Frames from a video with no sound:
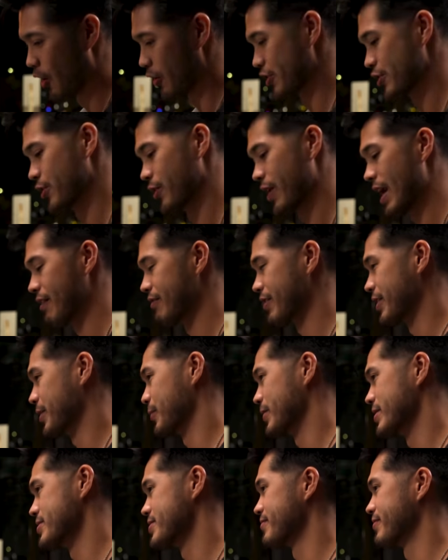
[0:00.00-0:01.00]
Oh, you don't have any
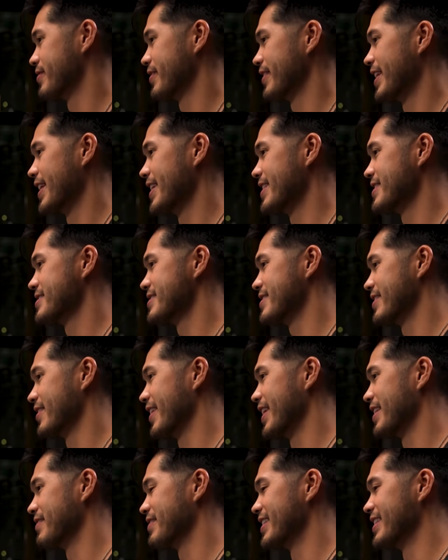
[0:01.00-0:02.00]
reason for the ice. You
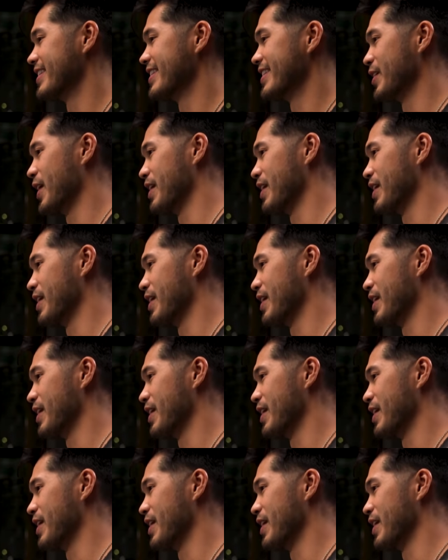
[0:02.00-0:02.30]
don't have a.